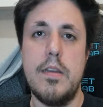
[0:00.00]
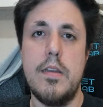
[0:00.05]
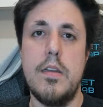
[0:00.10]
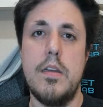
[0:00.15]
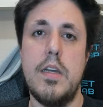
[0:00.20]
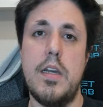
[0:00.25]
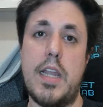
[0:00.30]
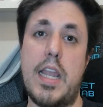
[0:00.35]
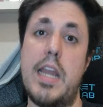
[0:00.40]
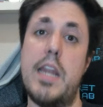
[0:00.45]

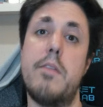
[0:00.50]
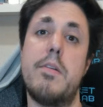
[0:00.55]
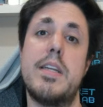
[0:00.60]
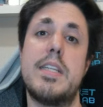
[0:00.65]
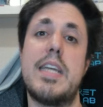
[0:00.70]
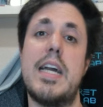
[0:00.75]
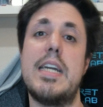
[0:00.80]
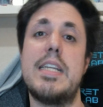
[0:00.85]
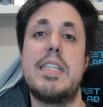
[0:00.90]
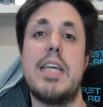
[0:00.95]
Okay,
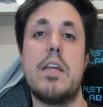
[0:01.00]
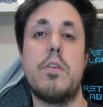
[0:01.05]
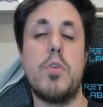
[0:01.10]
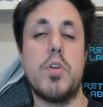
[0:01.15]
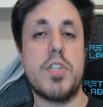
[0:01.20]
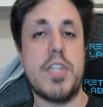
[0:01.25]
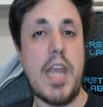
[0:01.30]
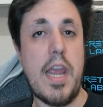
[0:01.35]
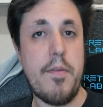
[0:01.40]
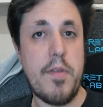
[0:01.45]
anyways guys, that
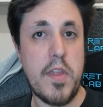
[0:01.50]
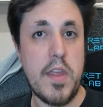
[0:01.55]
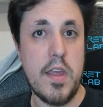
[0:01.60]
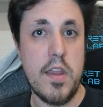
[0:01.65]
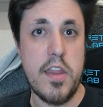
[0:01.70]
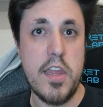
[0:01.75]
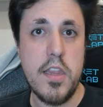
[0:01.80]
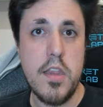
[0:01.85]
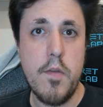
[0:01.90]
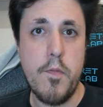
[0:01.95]
was everything.
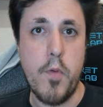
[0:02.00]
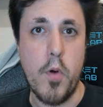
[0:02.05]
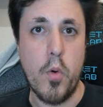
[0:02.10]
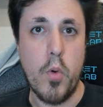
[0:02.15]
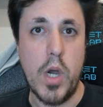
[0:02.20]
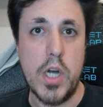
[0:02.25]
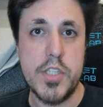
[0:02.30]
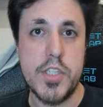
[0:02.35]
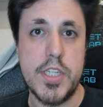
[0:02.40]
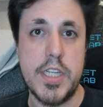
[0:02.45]
Thank you for
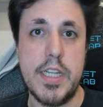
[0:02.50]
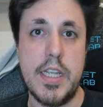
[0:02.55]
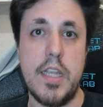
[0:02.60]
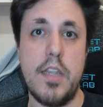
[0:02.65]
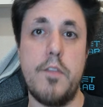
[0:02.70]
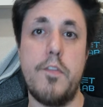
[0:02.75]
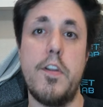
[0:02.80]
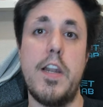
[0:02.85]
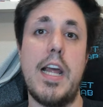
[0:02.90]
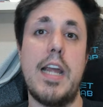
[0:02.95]
watching.
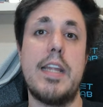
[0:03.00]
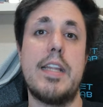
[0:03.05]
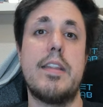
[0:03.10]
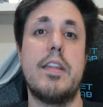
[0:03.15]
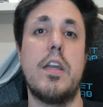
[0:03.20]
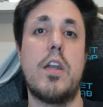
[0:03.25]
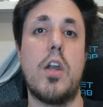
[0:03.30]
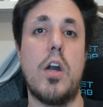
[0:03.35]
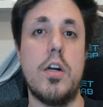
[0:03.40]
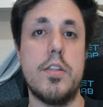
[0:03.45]
If you like
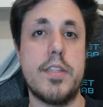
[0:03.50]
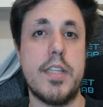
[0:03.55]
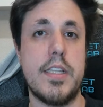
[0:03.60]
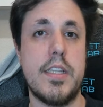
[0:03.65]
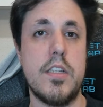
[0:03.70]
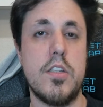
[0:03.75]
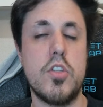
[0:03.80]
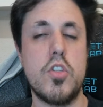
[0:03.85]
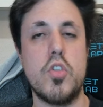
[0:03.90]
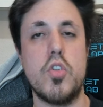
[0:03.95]
the content,
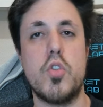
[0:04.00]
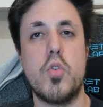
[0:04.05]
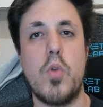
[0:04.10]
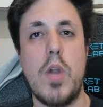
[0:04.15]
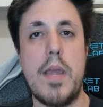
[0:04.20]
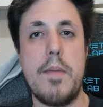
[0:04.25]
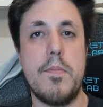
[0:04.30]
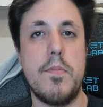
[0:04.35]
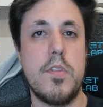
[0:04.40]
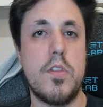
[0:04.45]

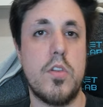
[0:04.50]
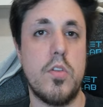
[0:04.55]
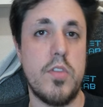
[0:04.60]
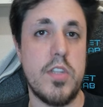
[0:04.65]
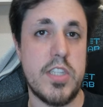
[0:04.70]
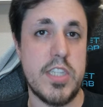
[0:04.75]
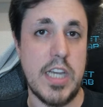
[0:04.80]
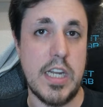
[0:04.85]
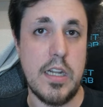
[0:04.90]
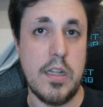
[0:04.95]
subscribe to
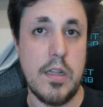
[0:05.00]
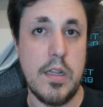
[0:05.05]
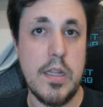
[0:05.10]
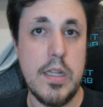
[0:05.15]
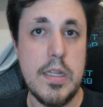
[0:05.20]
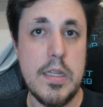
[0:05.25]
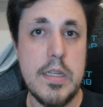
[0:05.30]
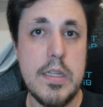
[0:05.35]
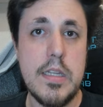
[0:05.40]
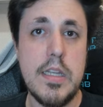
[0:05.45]
the channel,
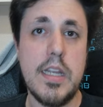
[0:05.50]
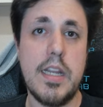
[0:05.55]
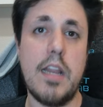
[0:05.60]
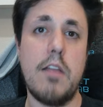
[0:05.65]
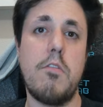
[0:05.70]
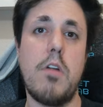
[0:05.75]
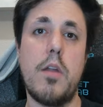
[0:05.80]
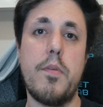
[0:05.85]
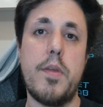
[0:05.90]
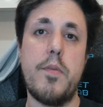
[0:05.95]

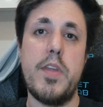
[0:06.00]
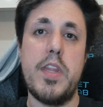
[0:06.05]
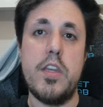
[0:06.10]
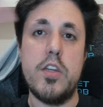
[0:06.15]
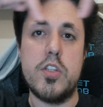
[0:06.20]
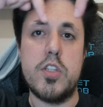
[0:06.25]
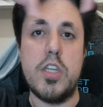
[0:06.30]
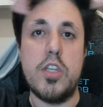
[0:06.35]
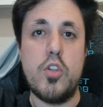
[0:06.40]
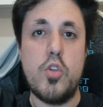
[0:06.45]
click one of the
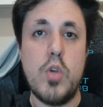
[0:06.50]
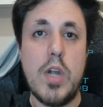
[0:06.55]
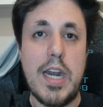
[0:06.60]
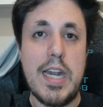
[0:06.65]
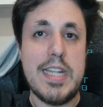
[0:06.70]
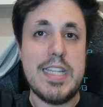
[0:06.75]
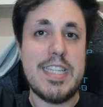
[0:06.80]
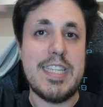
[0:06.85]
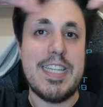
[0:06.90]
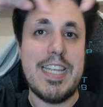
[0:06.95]
videos that you
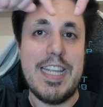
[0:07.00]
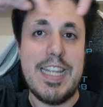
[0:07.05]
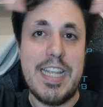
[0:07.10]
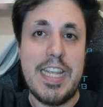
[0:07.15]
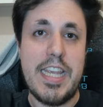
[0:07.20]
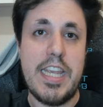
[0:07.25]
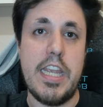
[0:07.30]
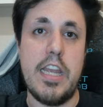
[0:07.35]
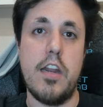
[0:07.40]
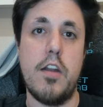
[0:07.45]
are seeing
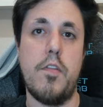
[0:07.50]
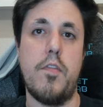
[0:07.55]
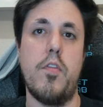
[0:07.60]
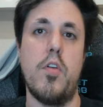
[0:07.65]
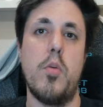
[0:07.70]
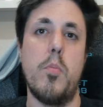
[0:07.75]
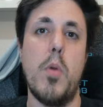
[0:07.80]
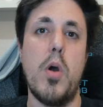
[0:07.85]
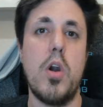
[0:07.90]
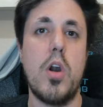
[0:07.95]
here
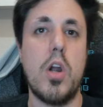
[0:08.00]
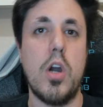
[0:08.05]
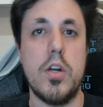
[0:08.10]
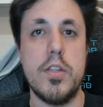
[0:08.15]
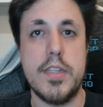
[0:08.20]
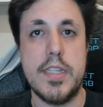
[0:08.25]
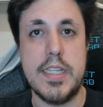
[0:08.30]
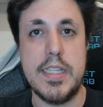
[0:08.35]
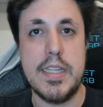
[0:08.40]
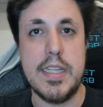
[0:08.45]
for more
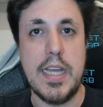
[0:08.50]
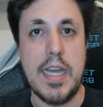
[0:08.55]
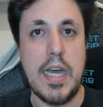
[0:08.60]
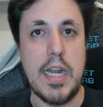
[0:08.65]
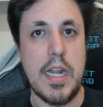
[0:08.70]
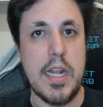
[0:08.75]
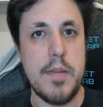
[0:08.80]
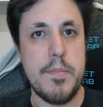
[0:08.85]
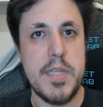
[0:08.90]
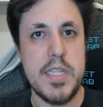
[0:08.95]
content,
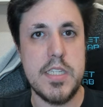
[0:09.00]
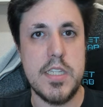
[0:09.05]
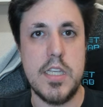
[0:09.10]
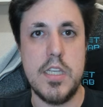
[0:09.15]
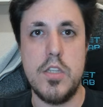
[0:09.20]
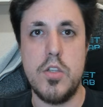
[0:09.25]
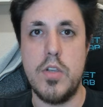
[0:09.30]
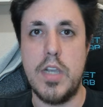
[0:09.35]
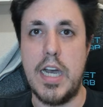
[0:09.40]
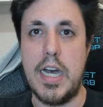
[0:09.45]
and I'll be
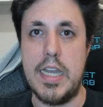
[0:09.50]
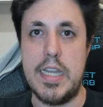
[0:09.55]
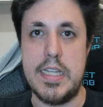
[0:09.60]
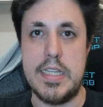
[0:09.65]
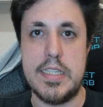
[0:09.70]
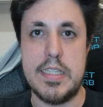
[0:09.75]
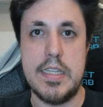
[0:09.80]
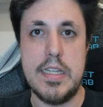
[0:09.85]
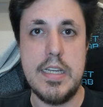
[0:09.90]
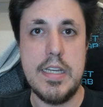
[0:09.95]
seeing you
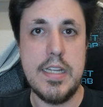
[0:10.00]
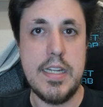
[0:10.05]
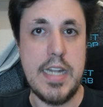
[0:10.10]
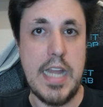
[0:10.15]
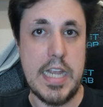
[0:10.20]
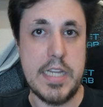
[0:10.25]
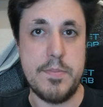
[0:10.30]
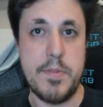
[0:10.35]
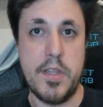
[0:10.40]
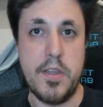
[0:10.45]
guys
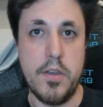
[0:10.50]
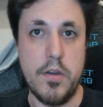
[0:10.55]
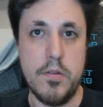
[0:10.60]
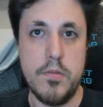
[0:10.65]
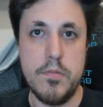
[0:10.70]
next video.